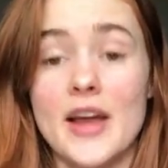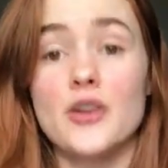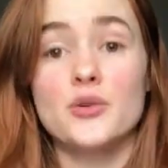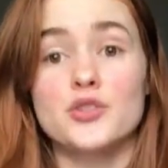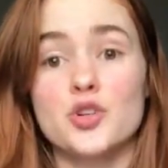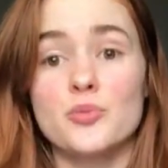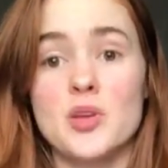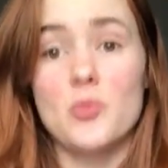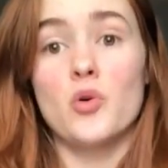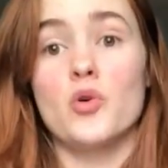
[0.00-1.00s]
I know certain
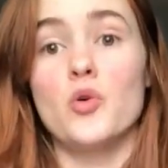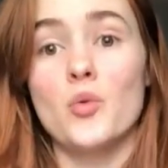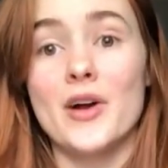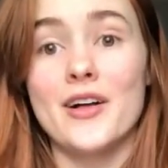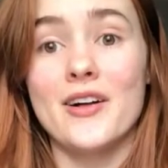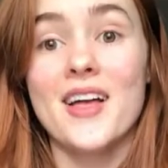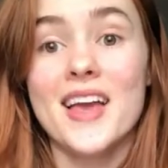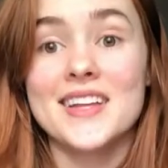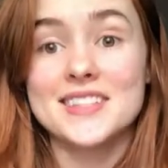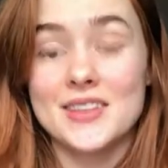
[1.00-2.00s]
people who will
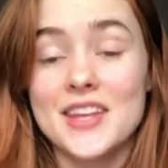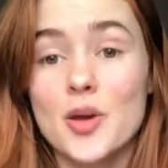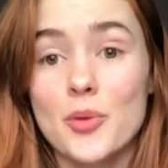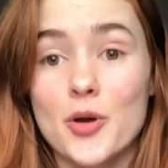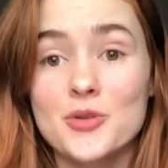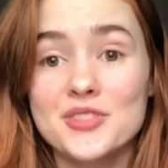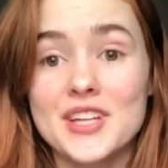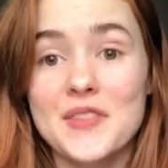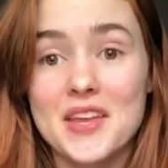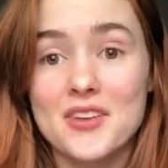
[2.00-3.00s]
delete a post
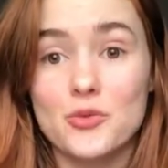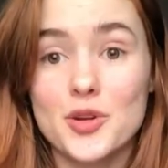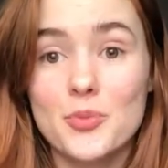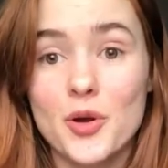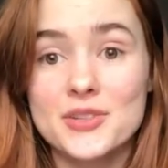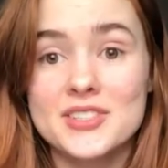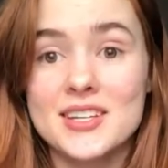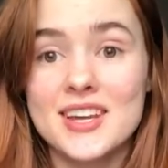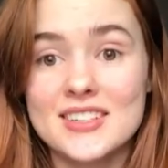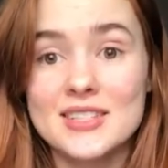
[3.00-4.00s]
and then repost
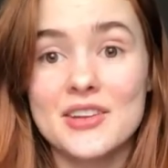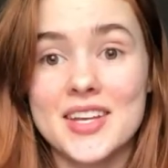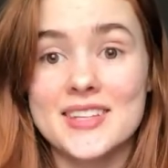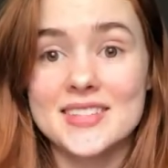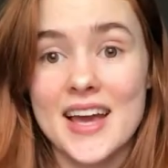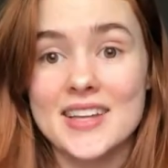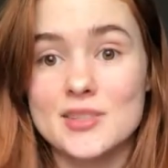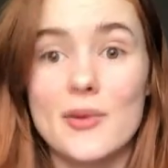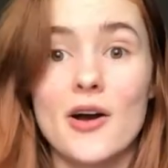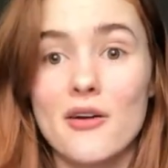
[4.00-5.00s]
it until it gets X
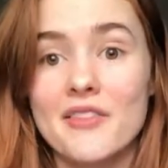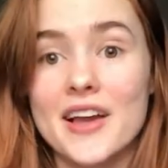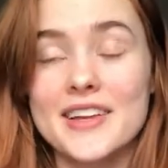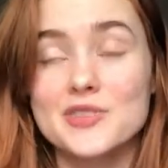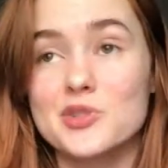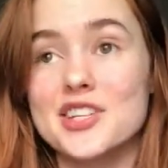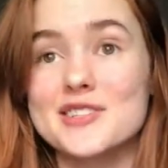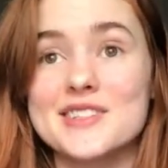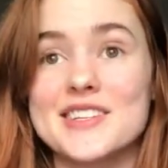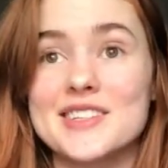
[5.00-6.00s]
amount of likes, which I
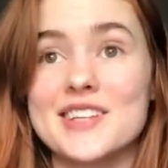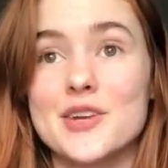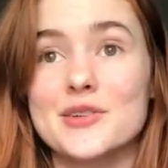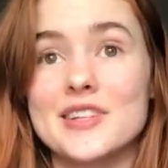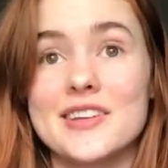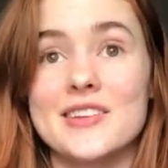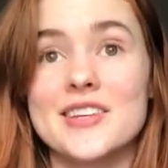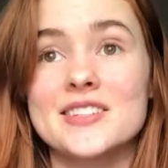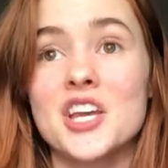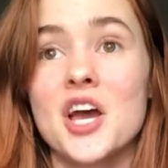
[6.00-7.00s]
just think is kind of
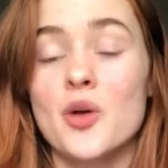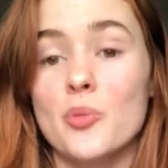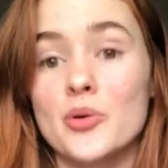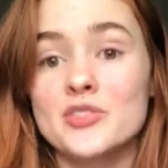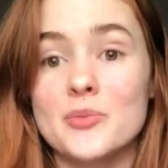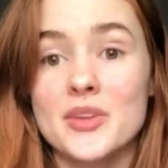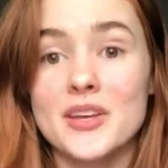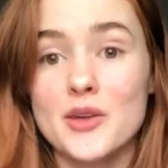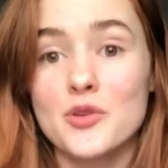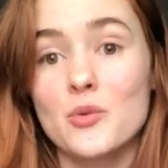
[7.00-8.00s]
ridiculous. Post
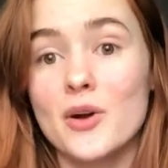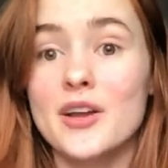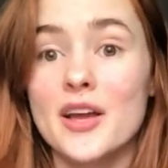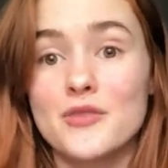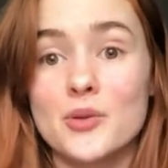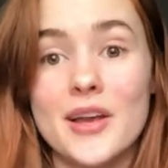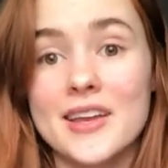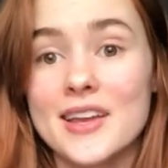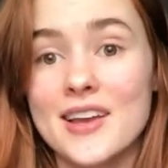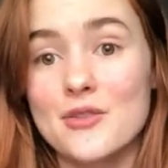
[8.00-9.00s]
something if you want, if you
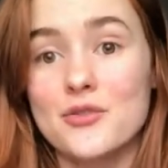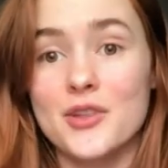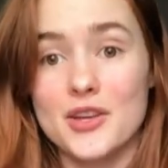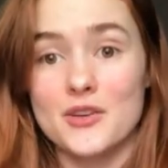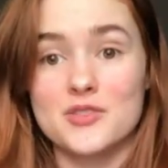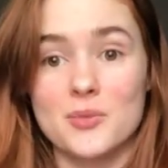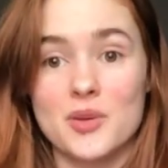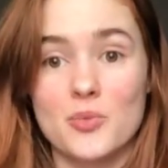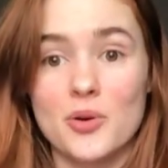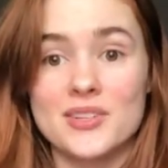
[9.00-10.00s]
like it, if you feel like you have something
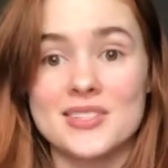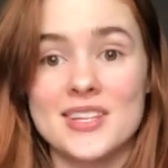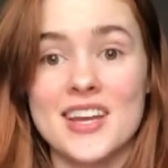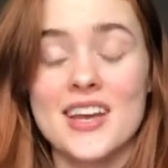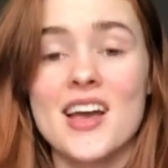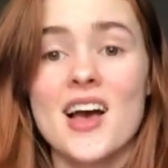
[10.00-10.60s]
important to say.